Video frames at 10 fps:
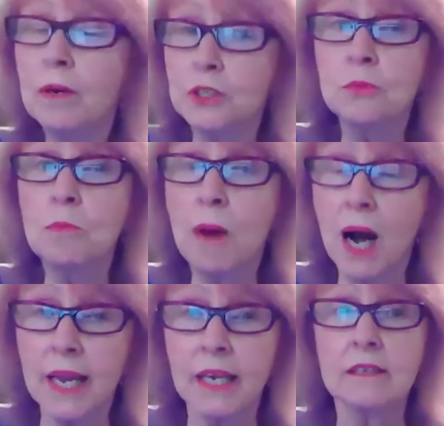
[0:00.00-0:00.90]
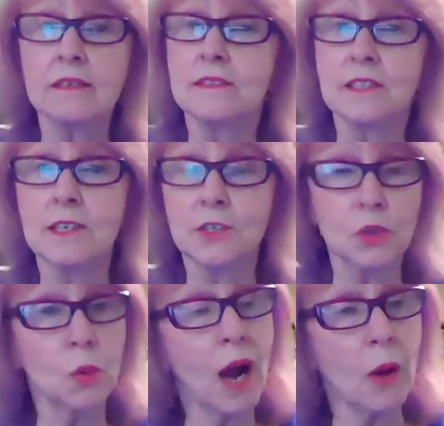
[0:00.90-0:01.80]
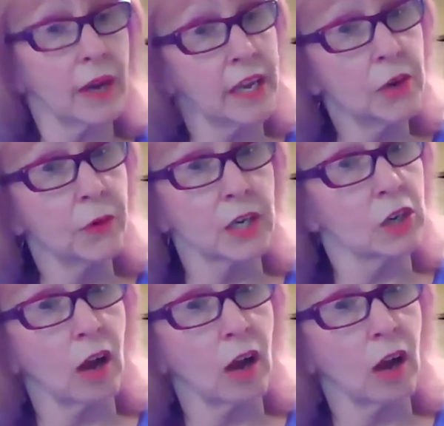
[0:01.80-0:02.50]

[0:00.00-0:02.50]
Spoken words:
but you might see a Chihuahua hearing